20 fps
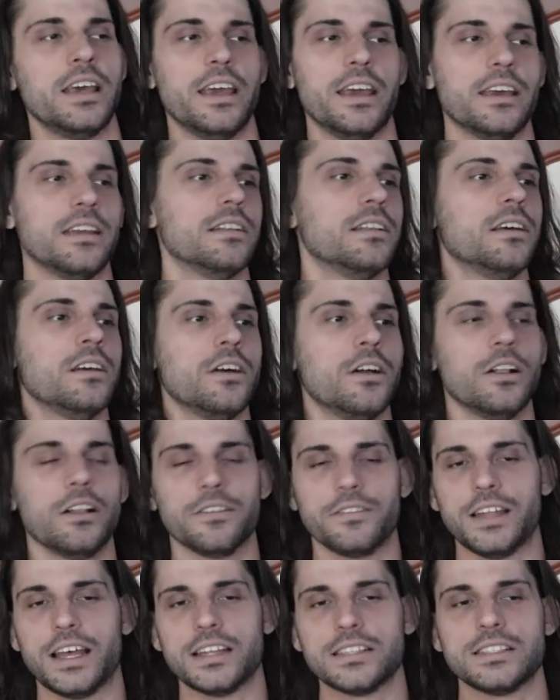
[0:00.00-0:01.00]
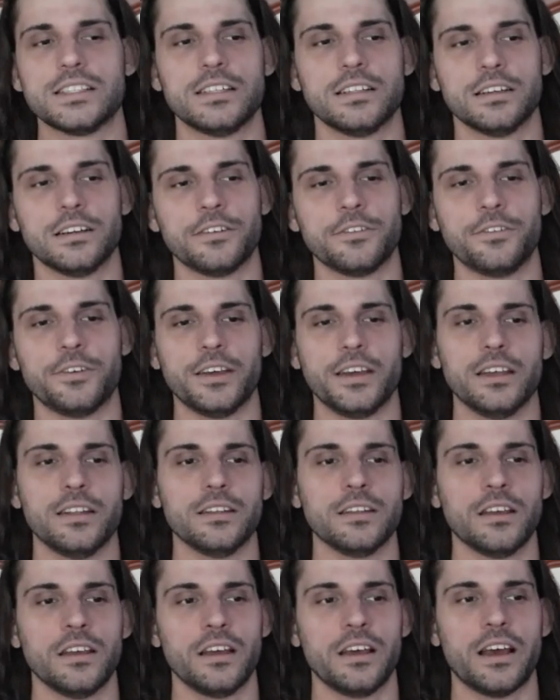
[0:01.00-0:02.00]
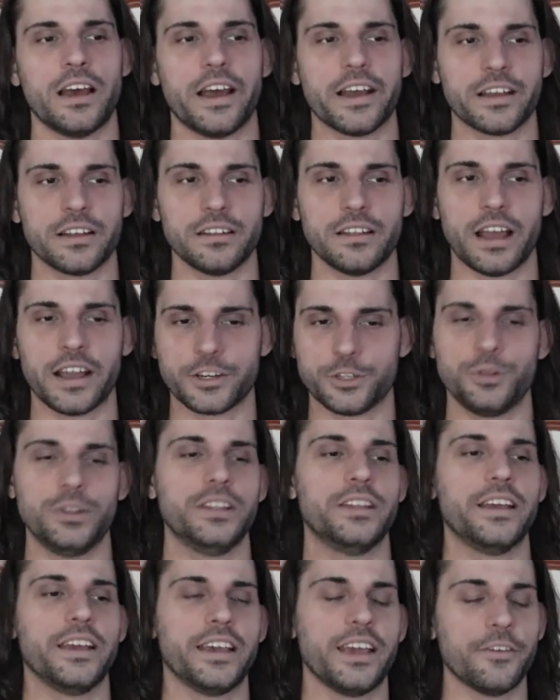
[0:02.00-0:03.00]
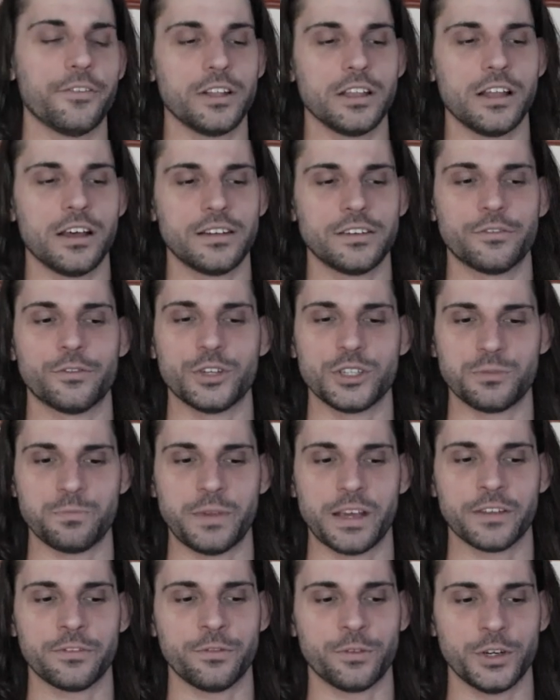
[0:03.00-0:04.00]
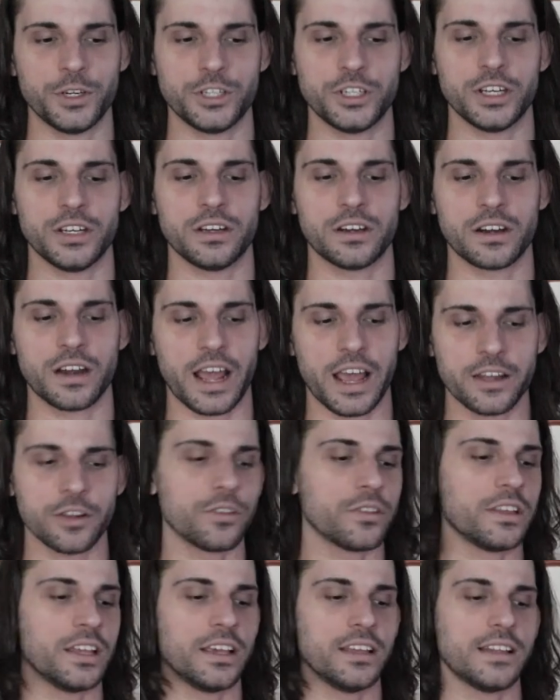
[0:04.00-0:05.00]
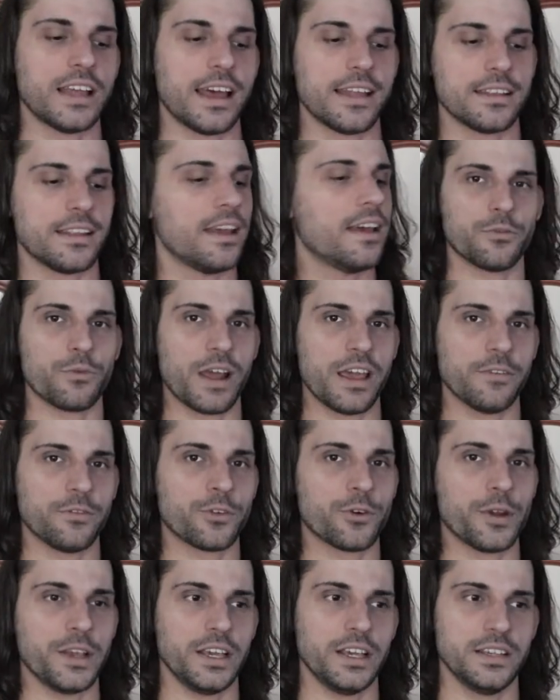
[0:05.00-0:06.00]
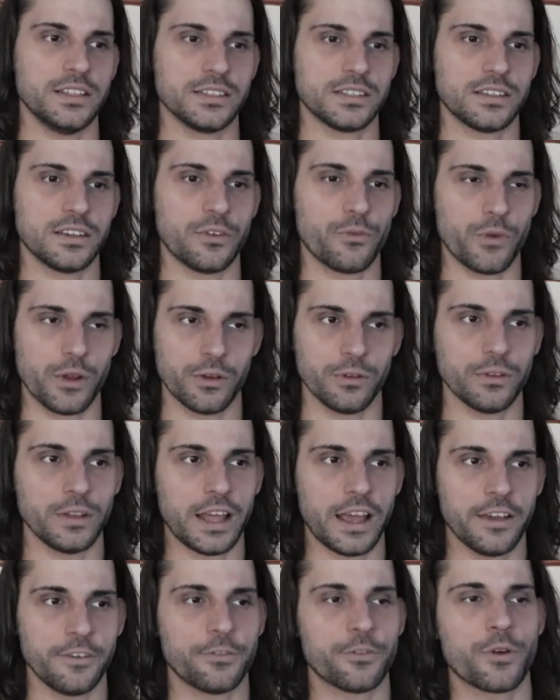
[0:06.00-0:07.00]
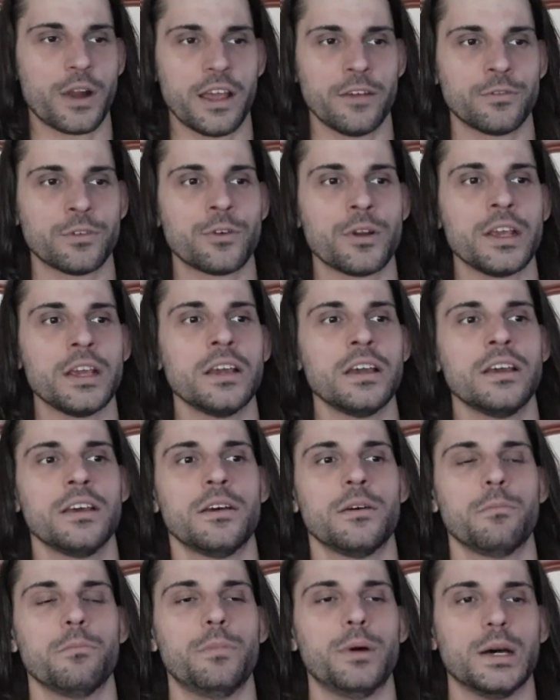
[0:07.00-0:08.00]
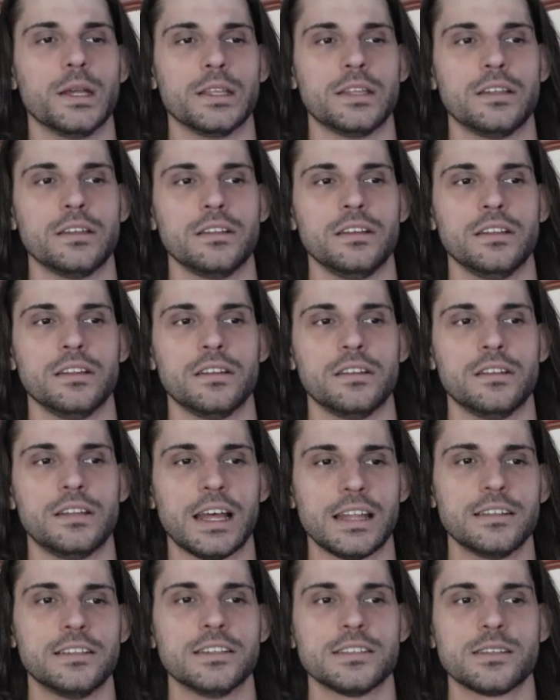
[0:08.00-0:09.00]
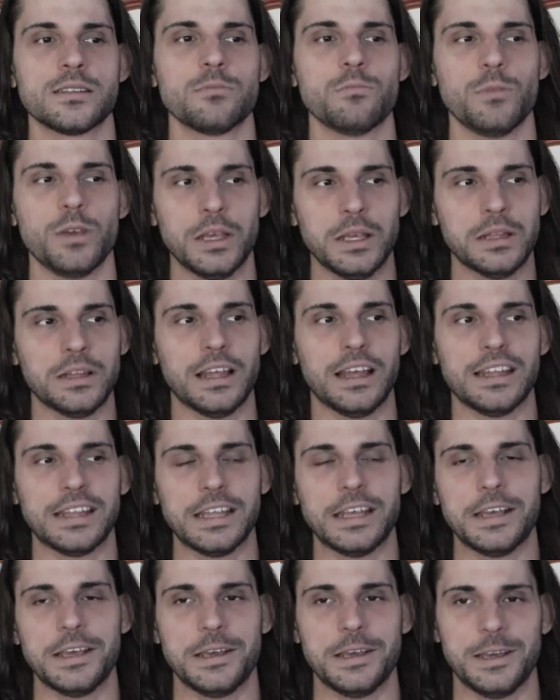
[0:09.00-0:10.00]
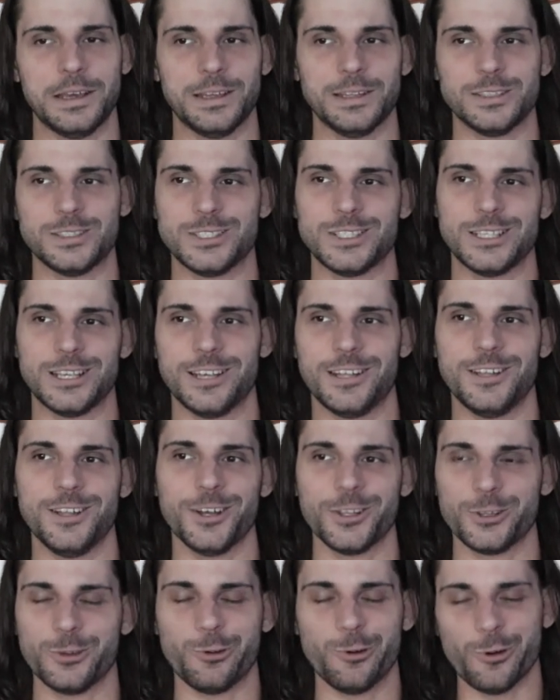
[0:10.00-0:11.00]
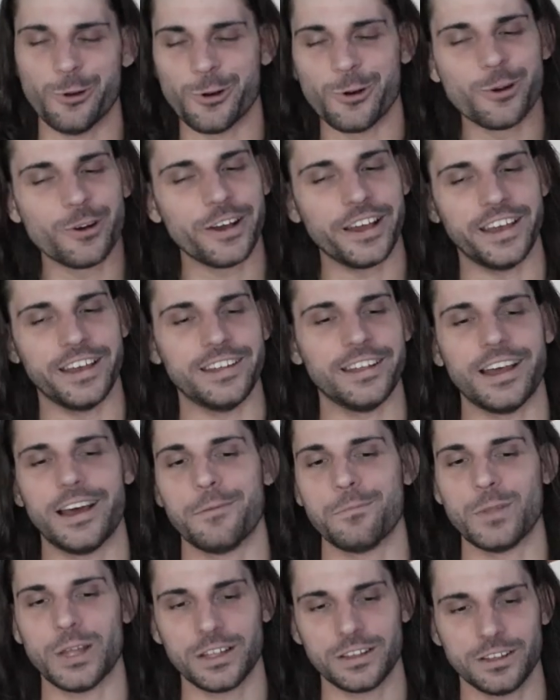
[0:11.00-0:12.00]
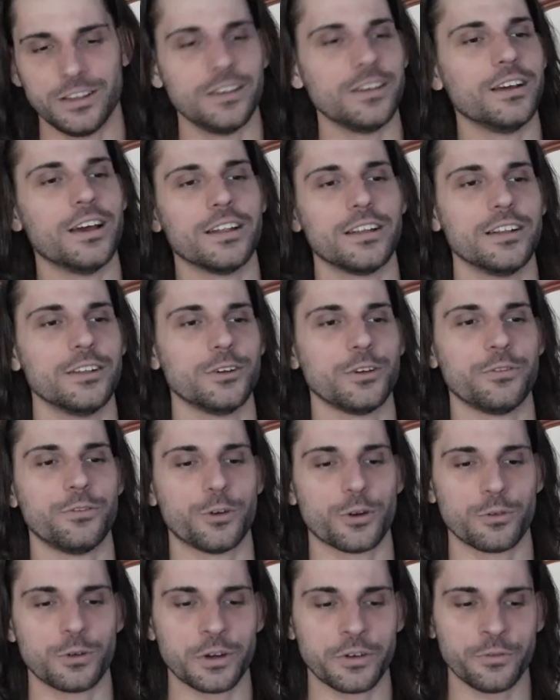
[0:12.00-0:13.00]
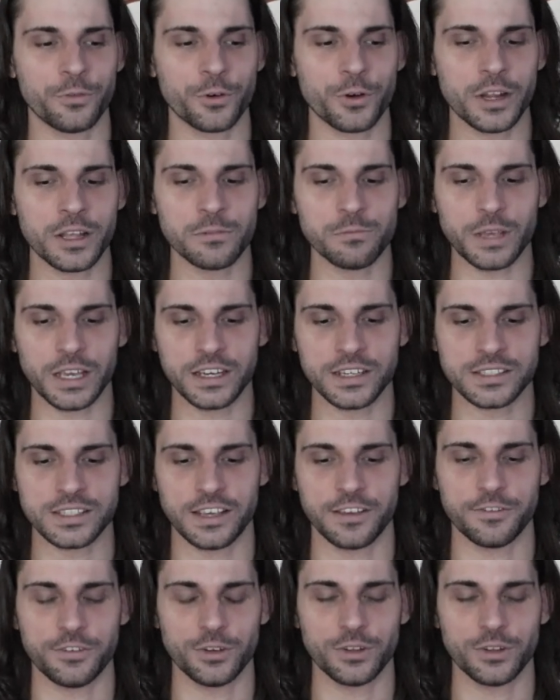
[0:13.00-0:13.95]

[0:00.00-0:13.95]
and all of that stuff. And actually they have a lot of respect for each other. I don't think that rivalry is real life rivalry, but that doesn't mean that it's not cool, and I'm not gonna look forward for it, because I